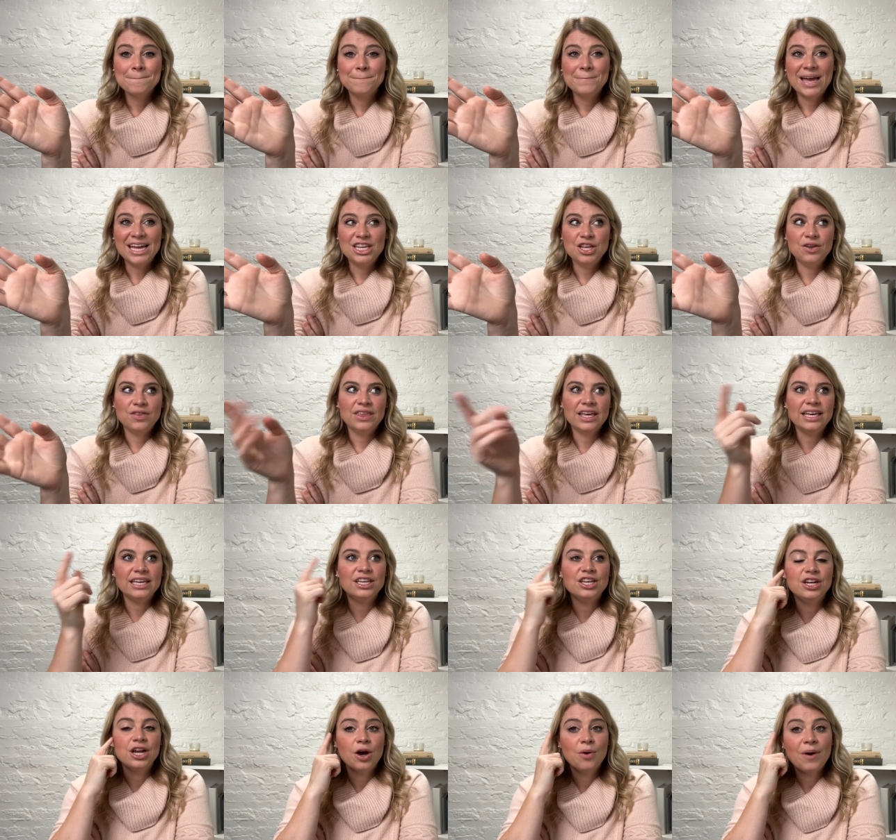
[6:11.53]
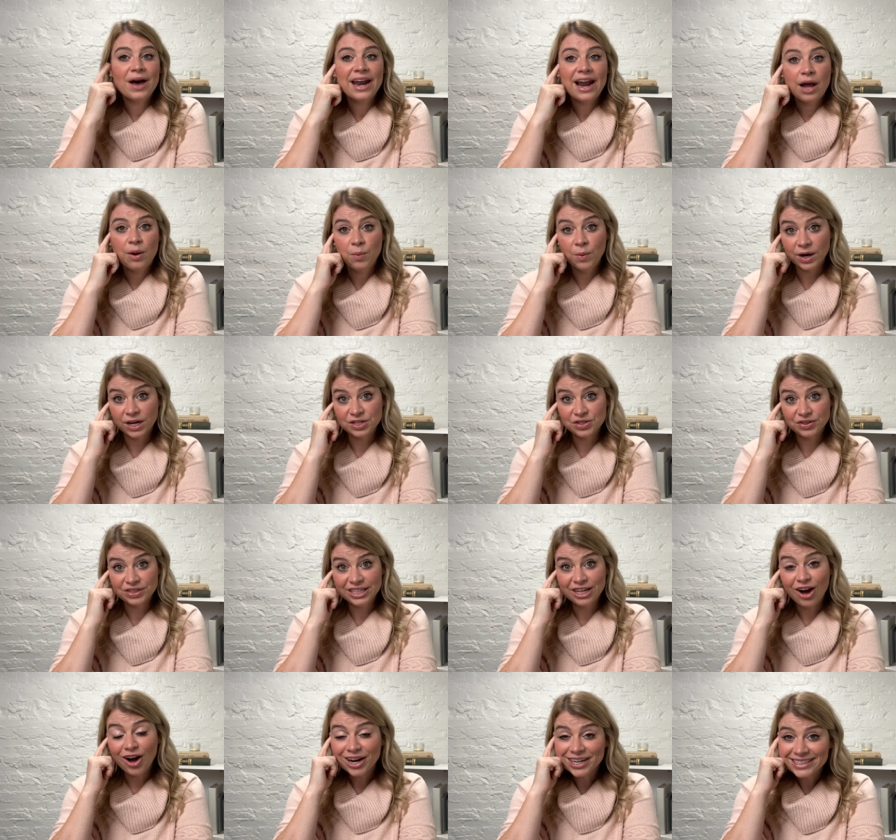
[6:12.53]
And you think, you know what? I worked really
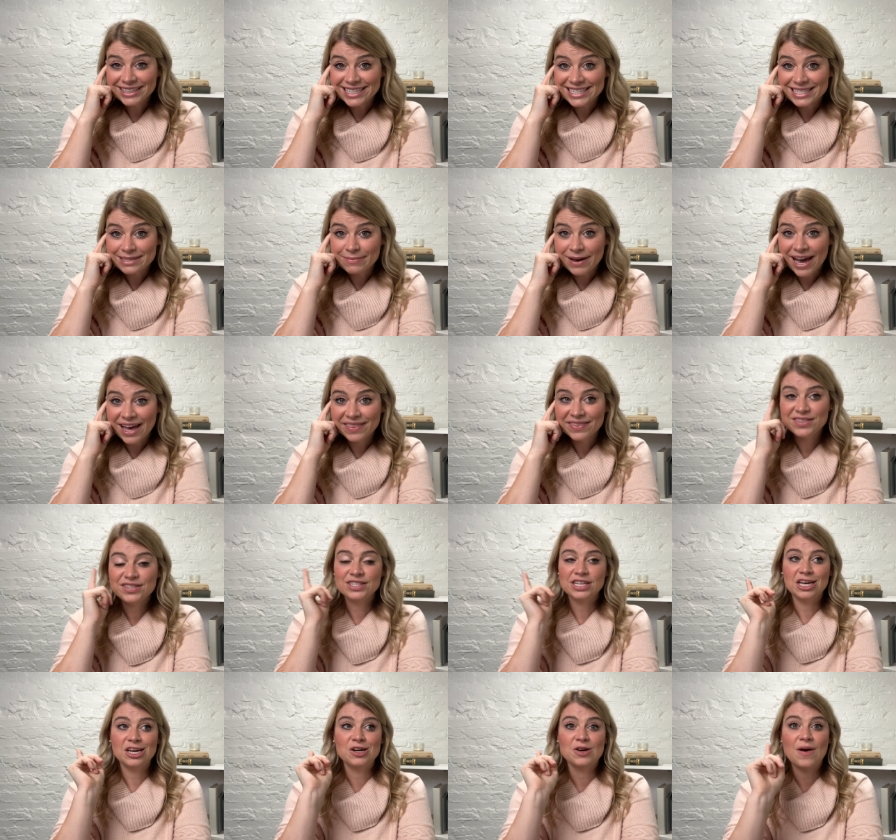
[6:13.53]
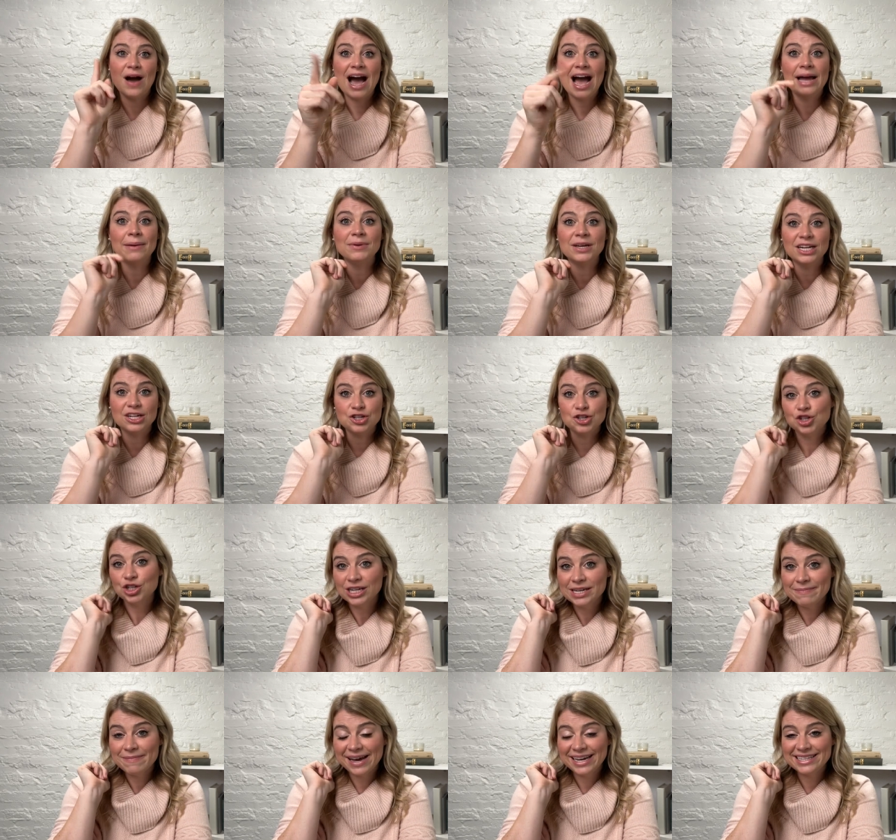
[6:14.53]
hard this month, so I'm going to
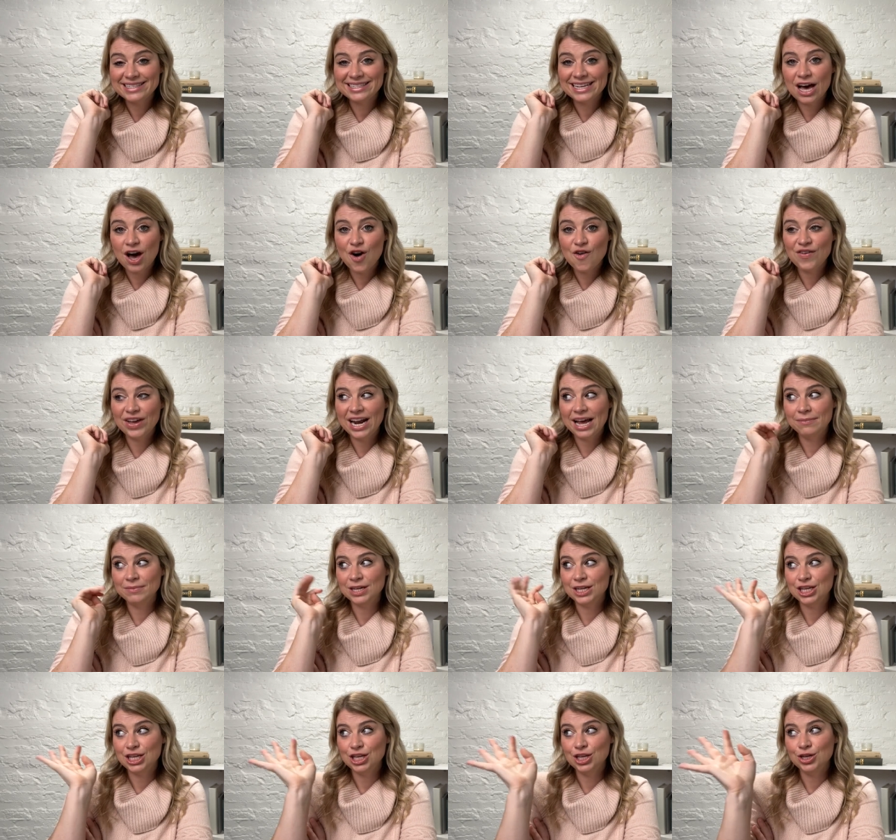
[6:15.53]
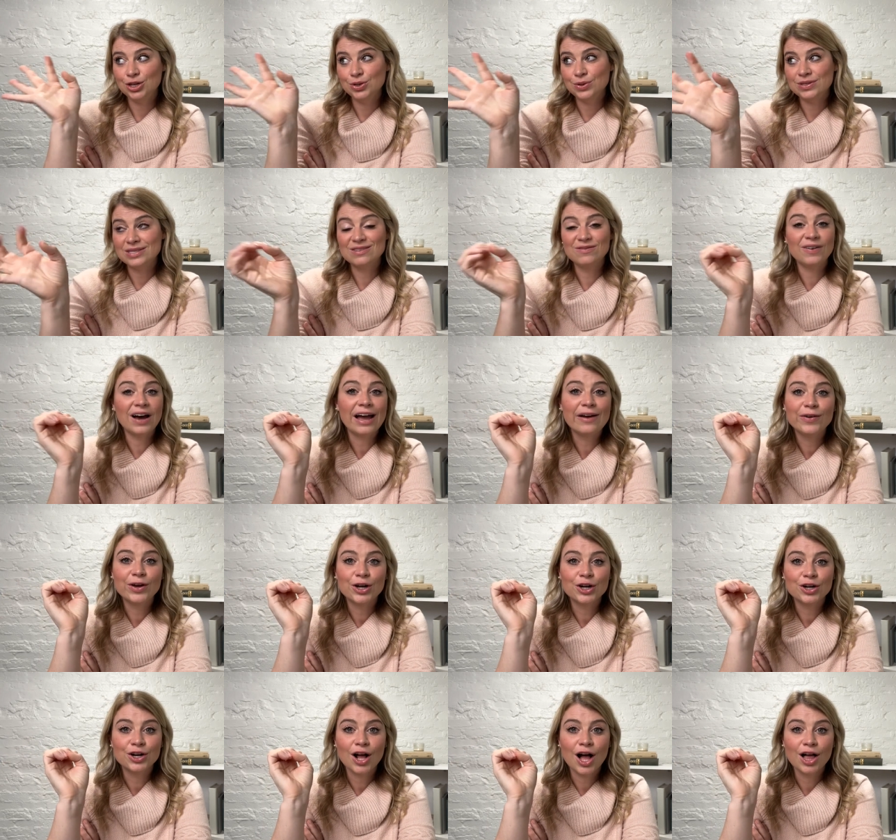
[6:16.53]
treat myself and I'm going to use
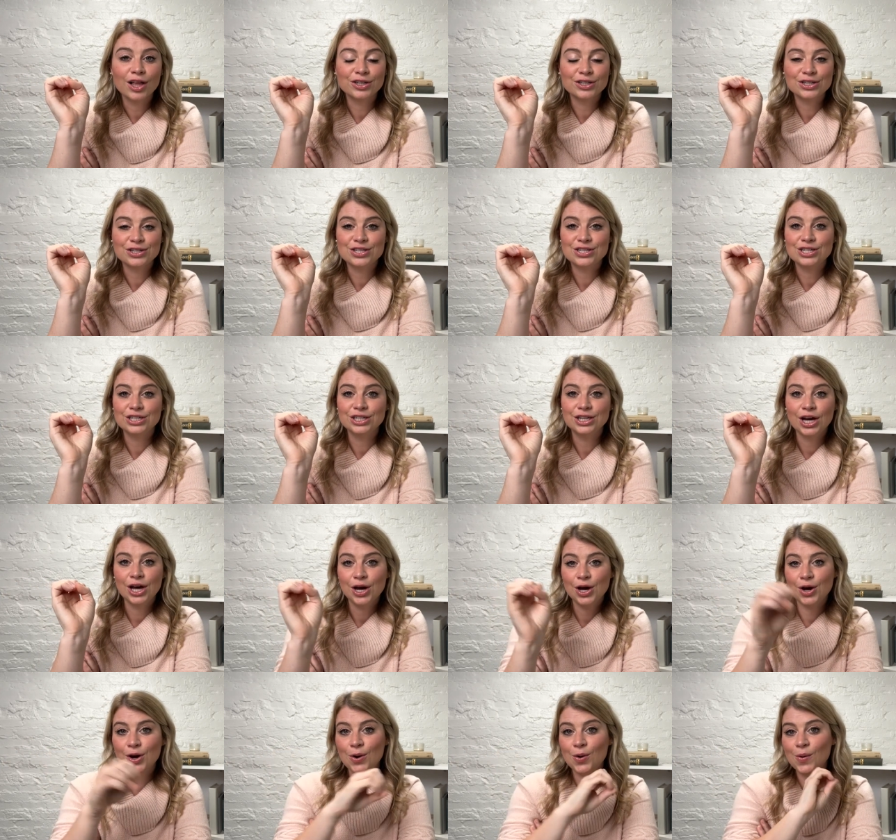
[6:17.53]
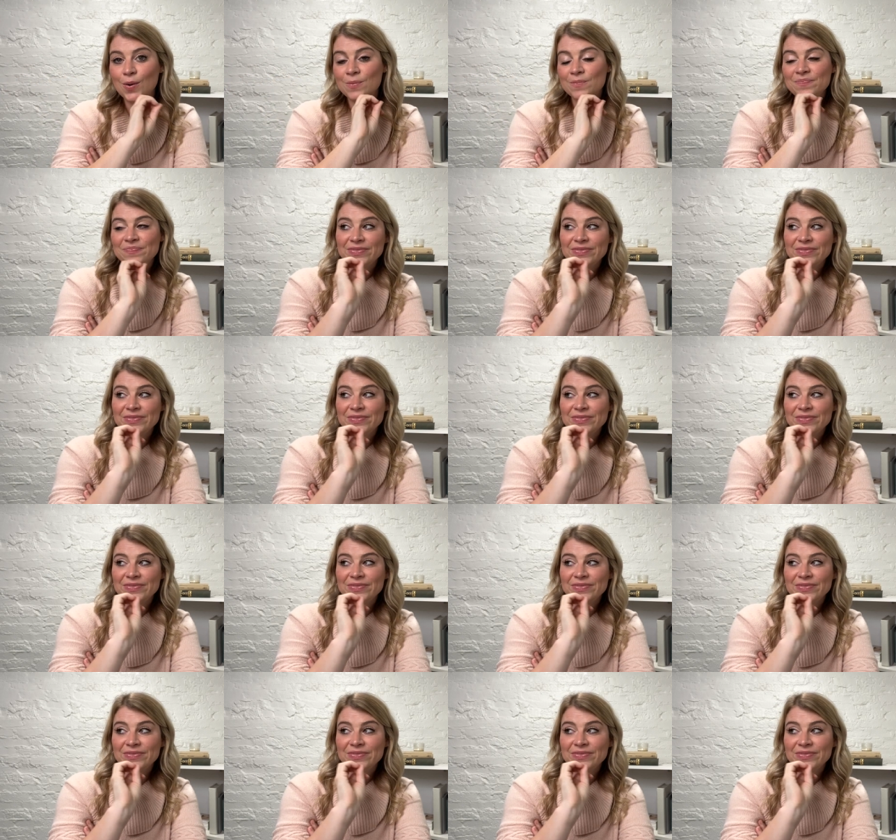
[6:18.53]
$500 to go